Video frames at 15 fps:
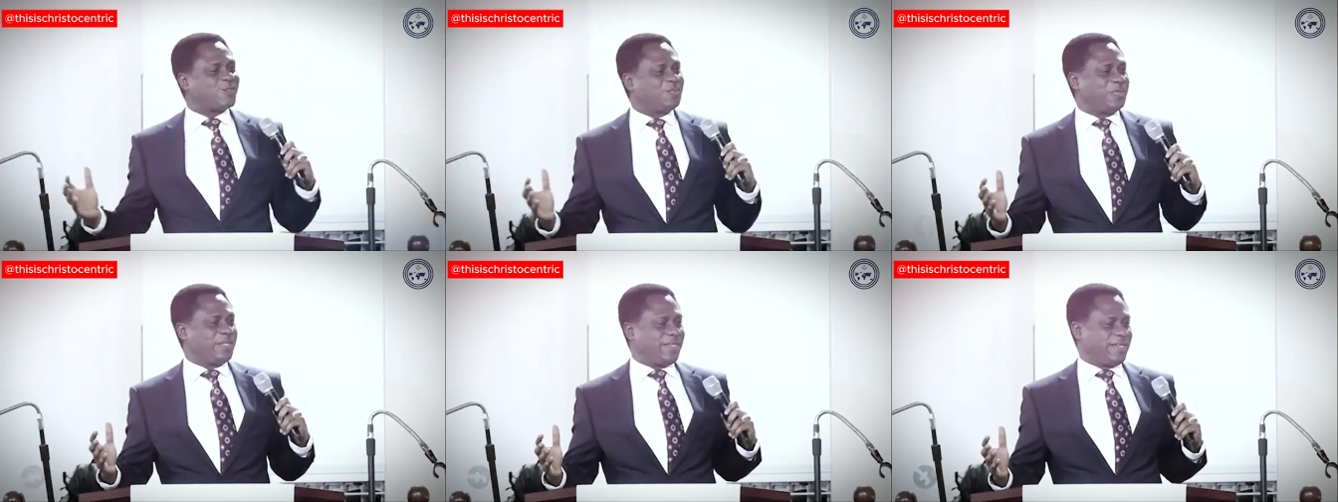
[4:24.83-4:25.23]

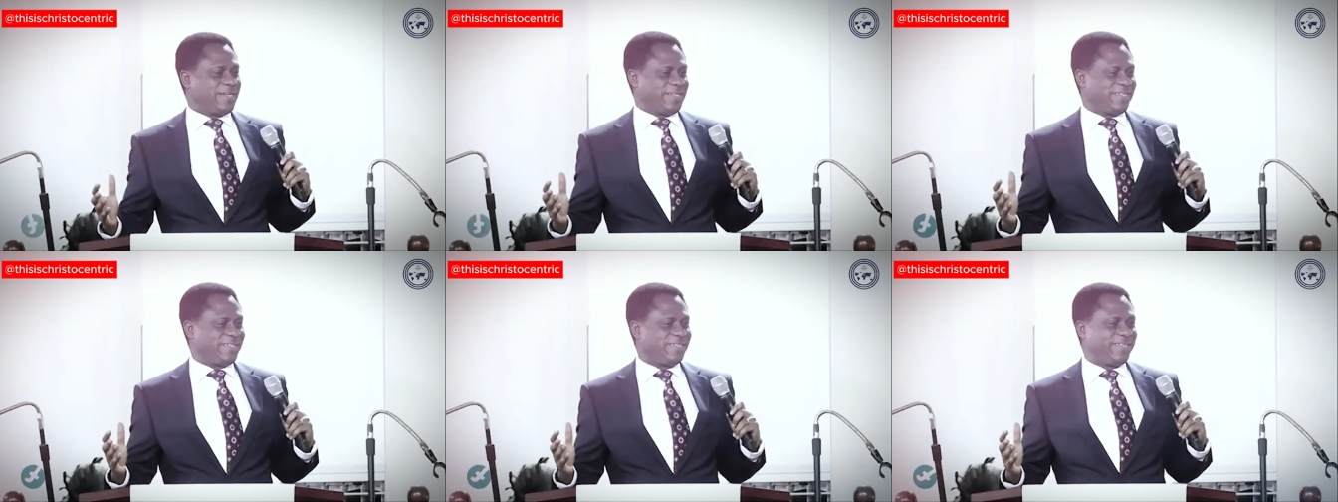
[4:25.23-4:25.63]
to be
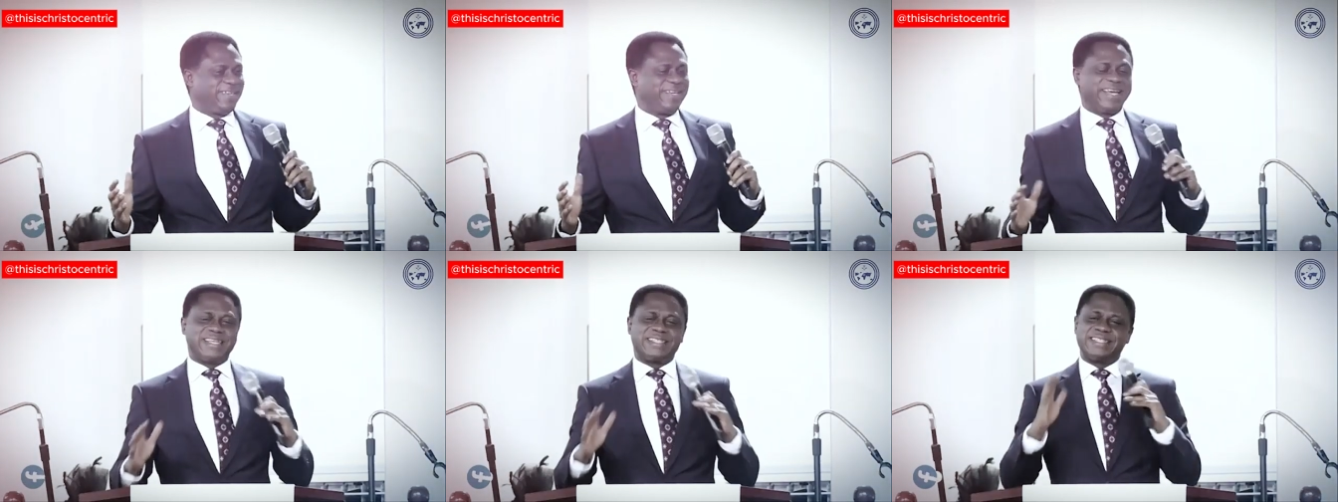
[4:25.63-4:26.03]
here.
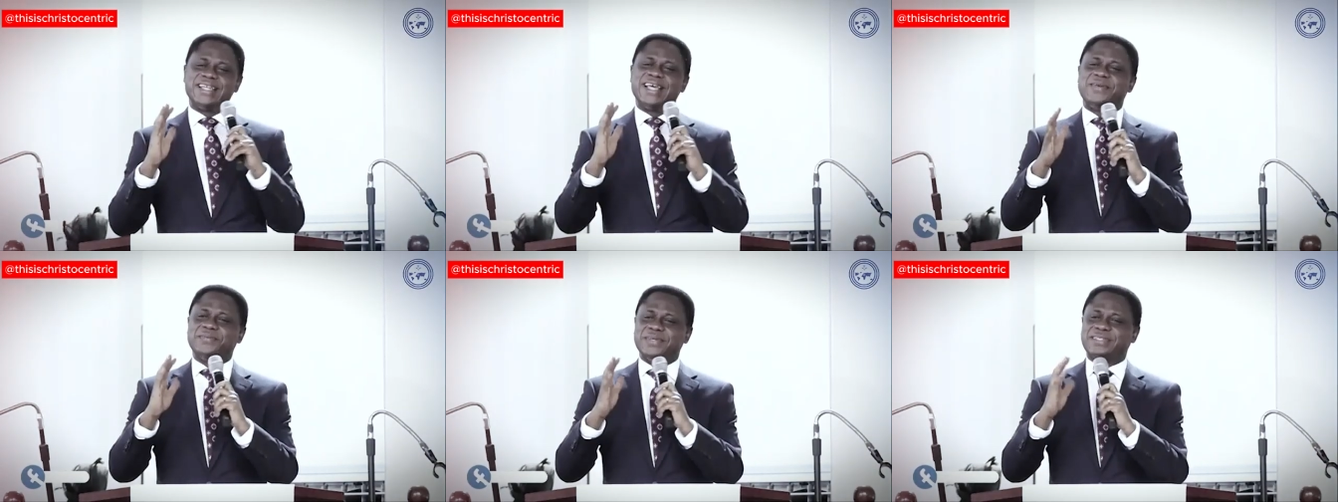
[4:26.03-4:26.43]
His
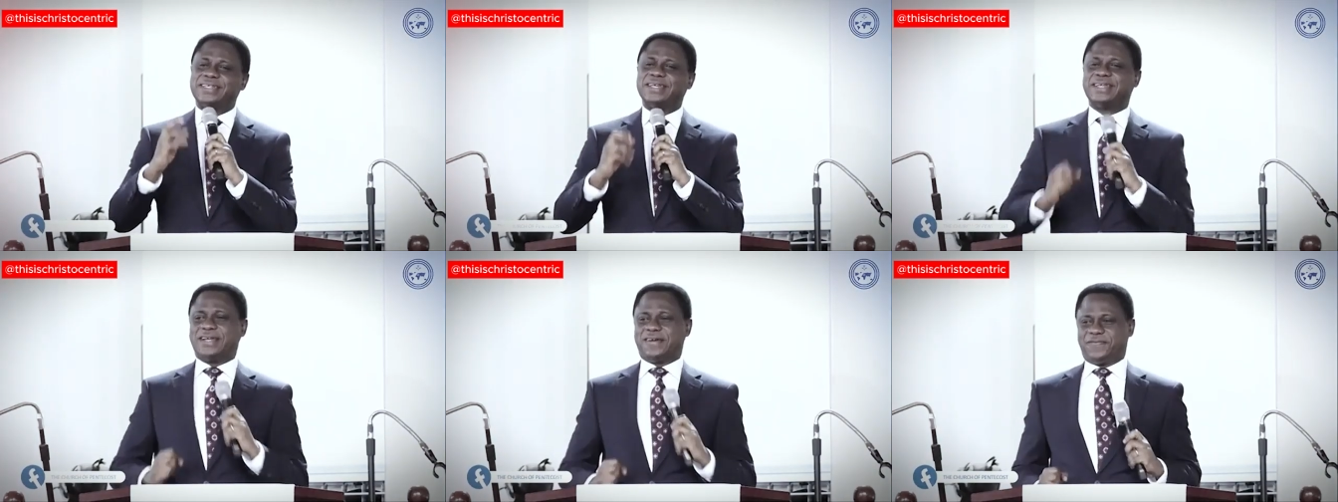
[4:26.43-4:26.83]
name
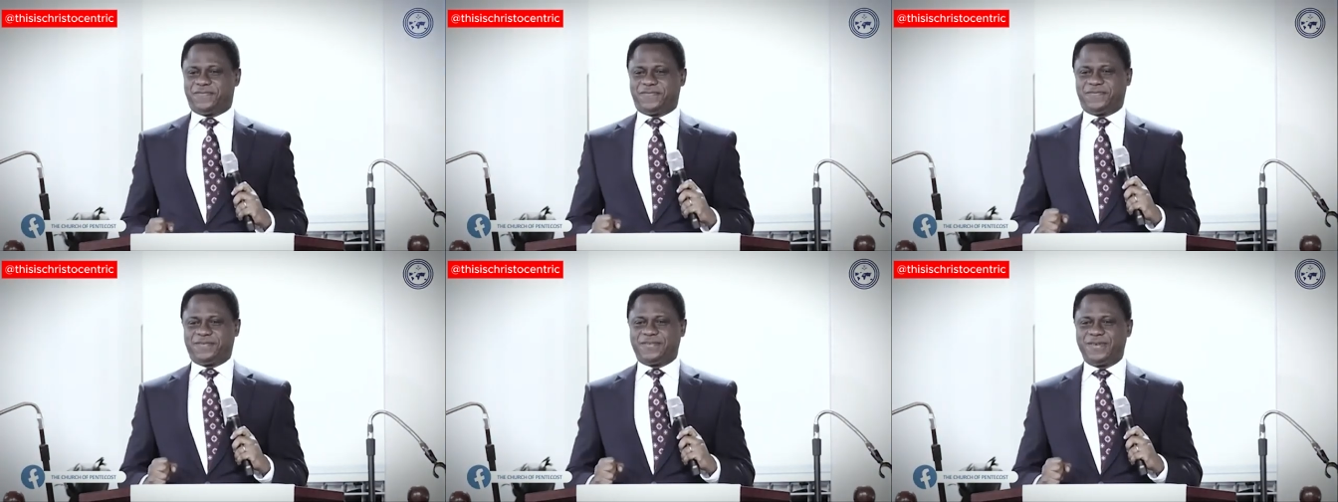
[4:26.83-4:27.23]
is
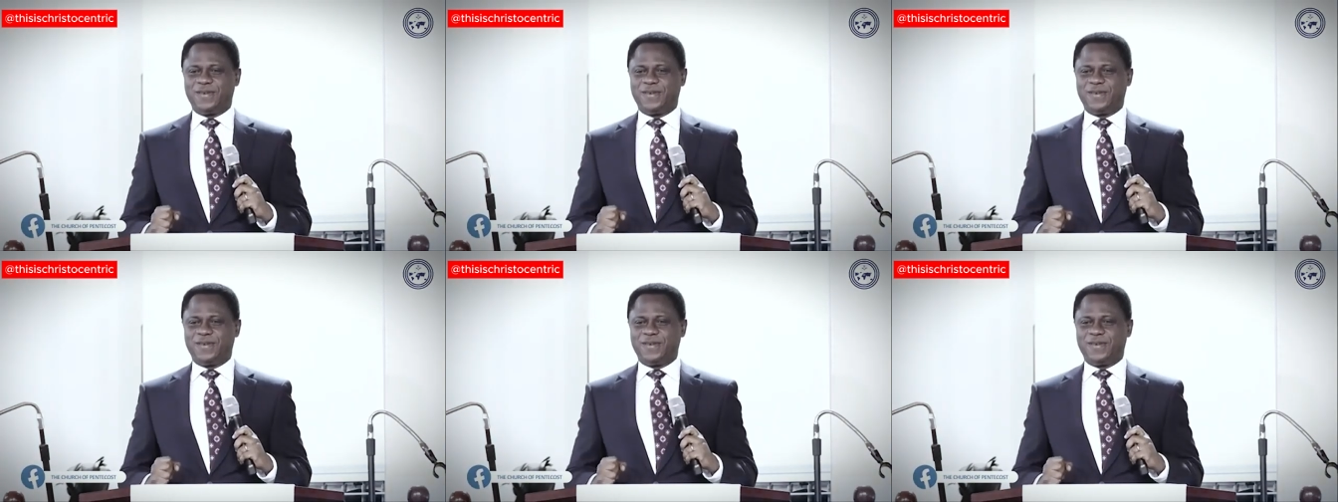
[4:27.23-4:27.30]
enough.